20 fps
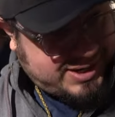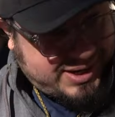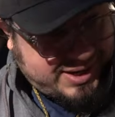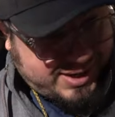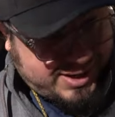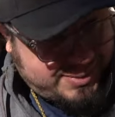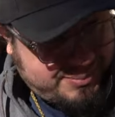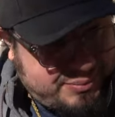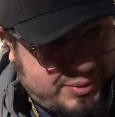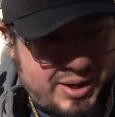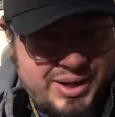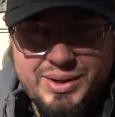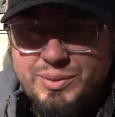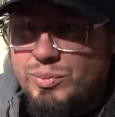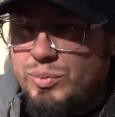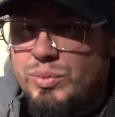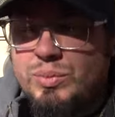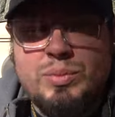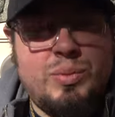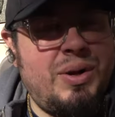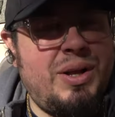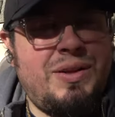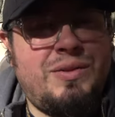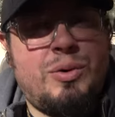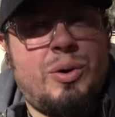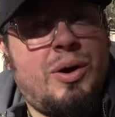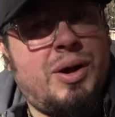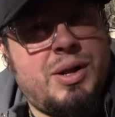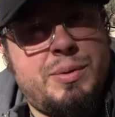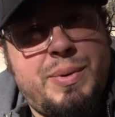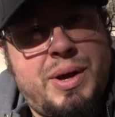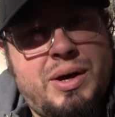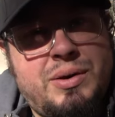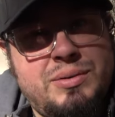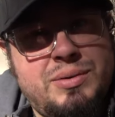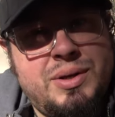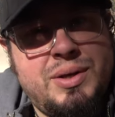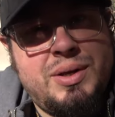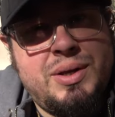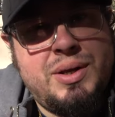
I'm like, what are you talking about?